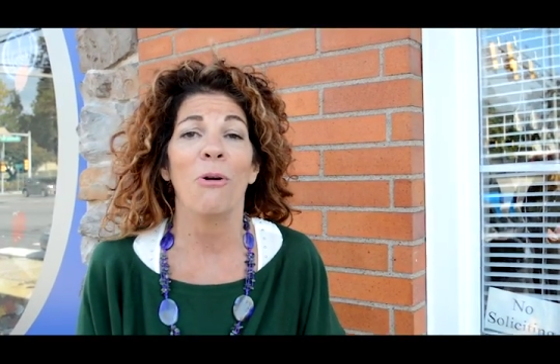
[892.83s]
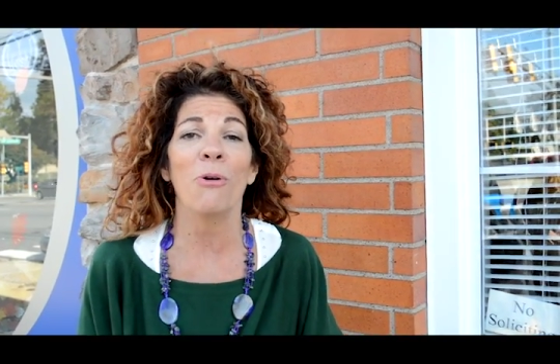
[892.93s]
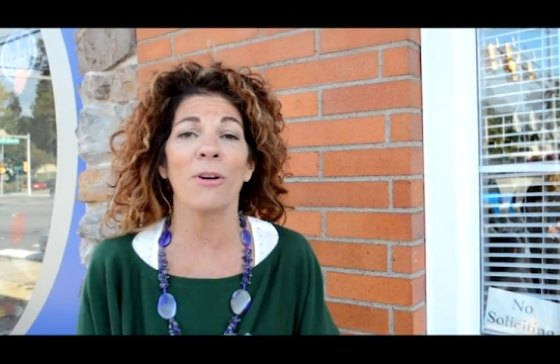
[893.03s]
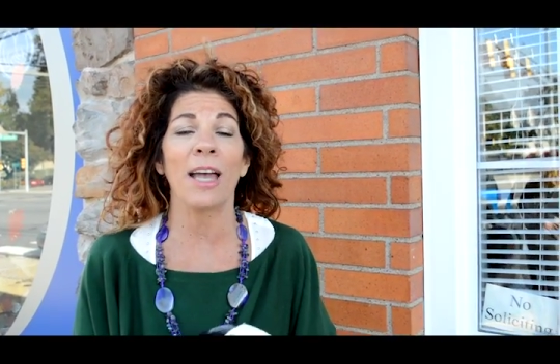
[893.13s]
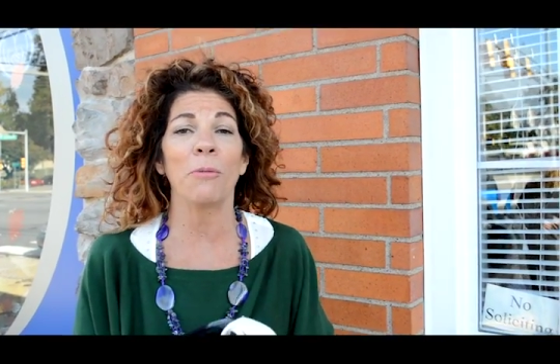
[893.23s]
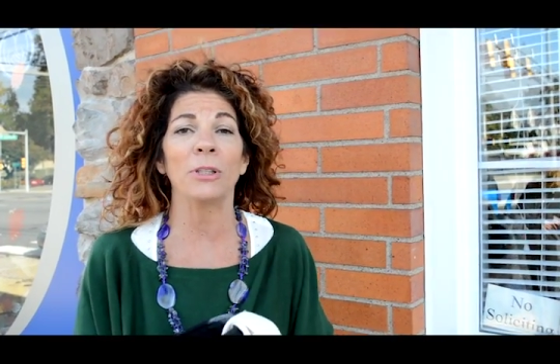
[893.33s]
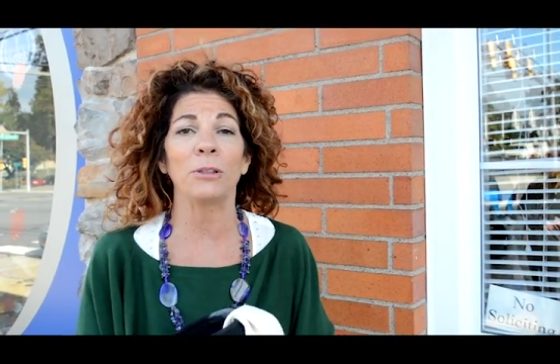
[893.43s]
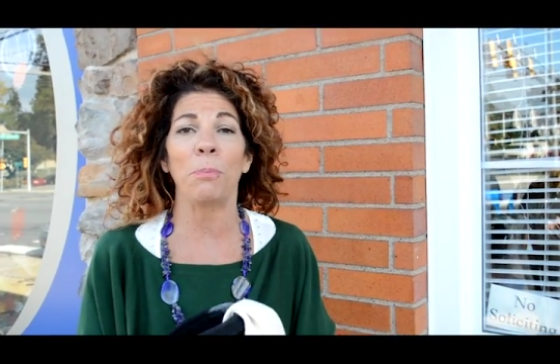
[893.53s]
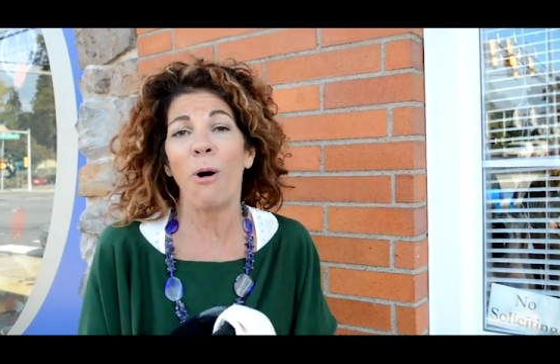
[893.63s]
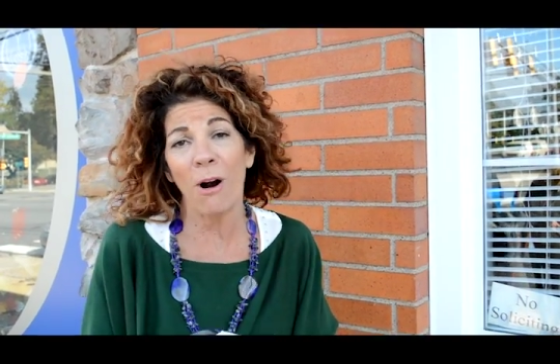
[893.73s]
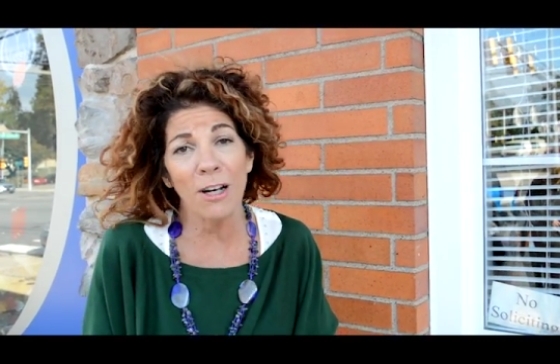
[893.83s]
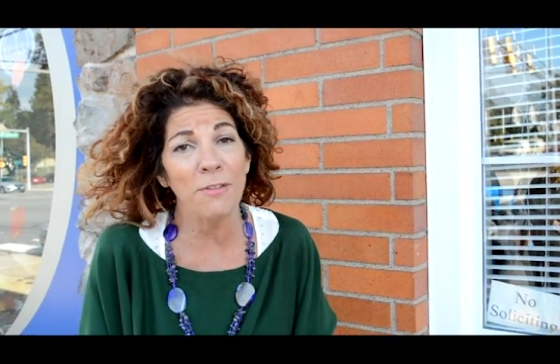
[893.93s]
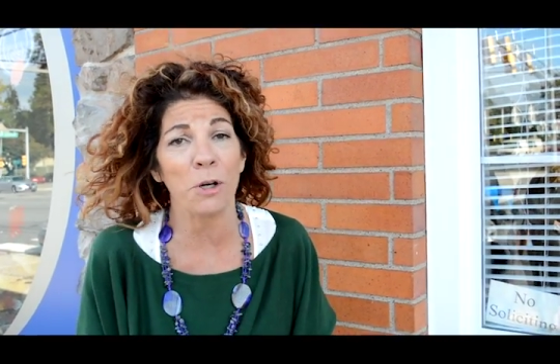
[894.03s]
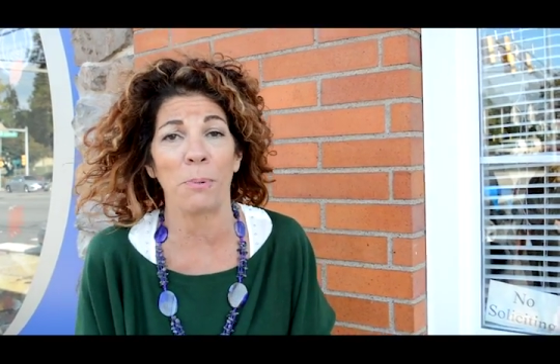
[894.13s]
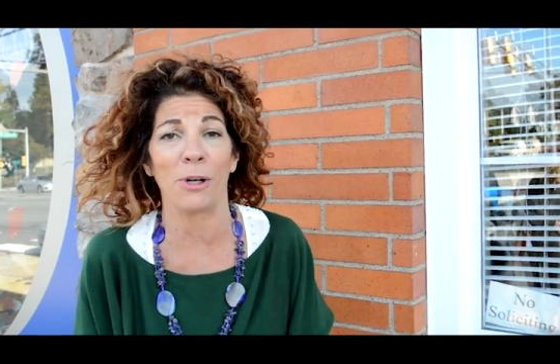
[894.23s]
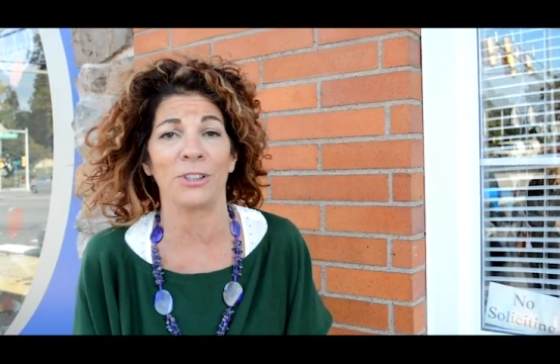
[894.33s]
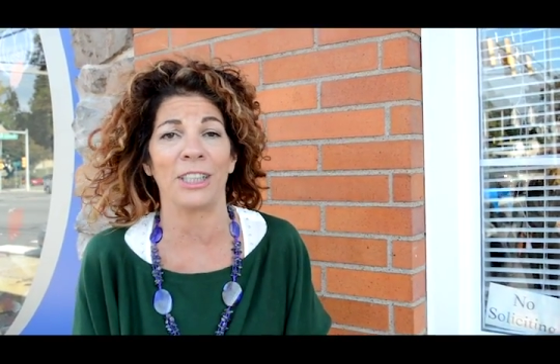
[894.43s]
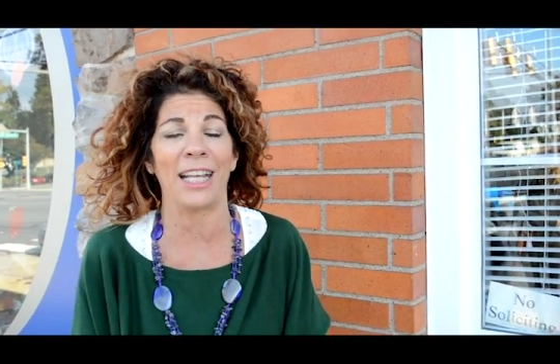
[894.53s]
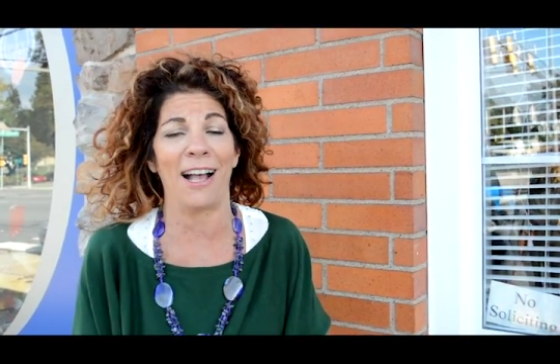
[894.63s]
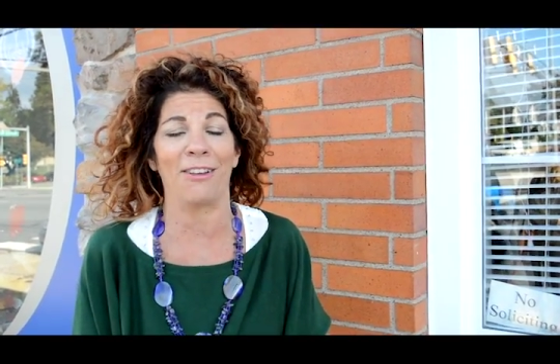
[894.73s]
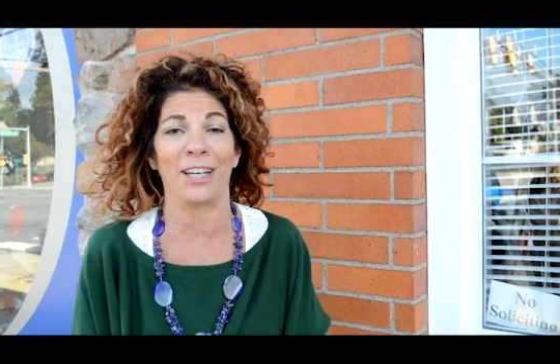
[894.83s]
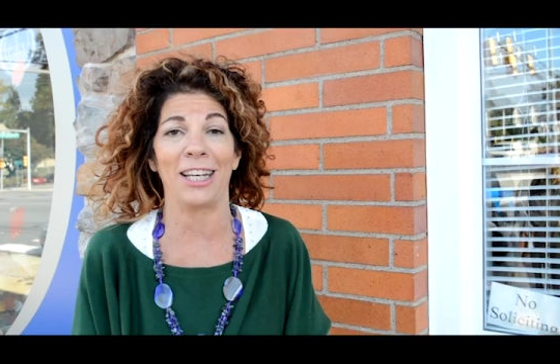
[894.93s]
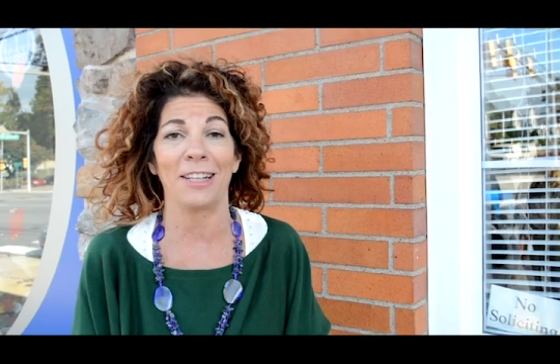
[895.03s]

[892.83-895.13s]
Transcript: or that was part of your personality.